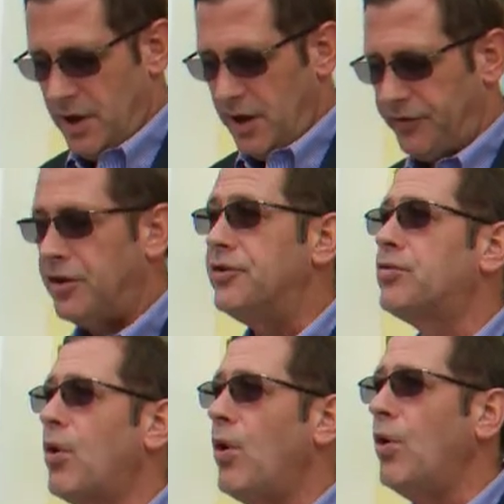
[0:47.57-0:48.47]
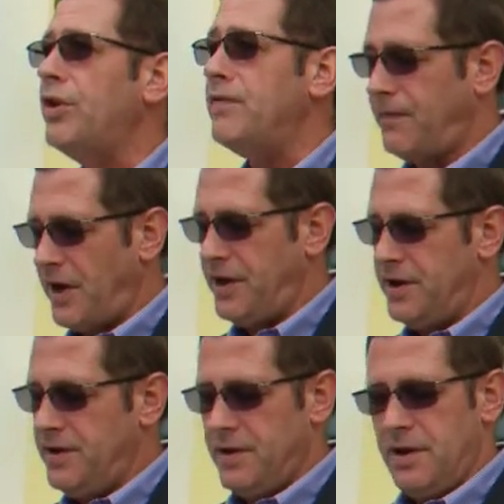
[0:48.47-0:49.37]
is controlled and funded
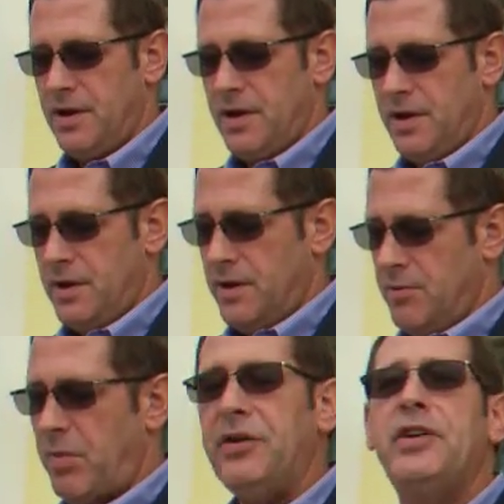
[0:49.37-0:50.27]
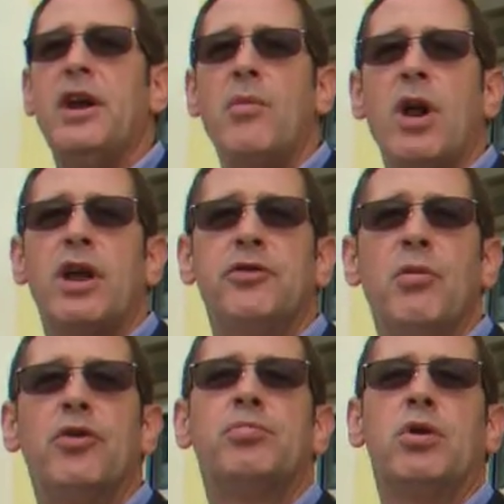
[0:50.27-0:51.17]
by Santa Monica's
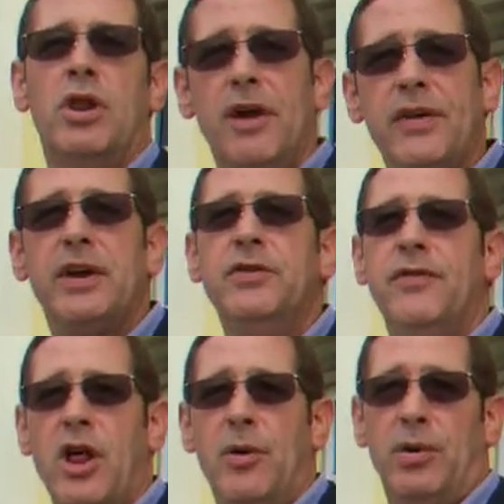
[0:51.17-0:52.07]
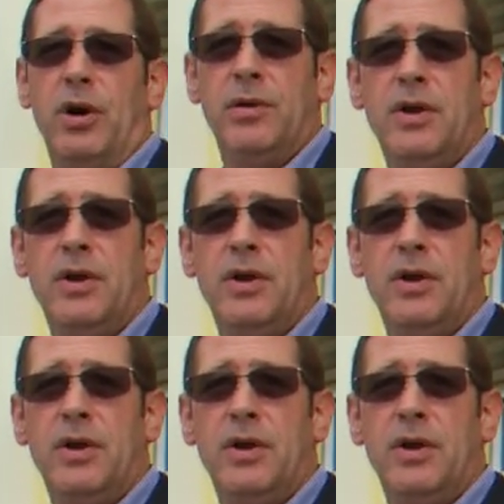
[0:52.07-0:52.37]
most prolific developer,